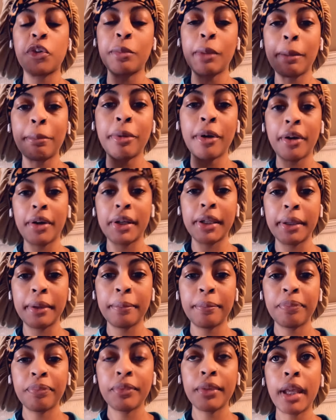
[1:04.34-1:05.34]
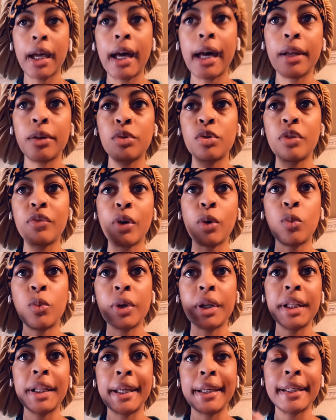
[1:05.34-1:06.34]
my party. I don't know if I want
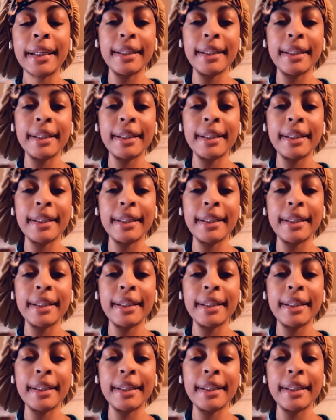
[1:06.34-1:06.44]
it like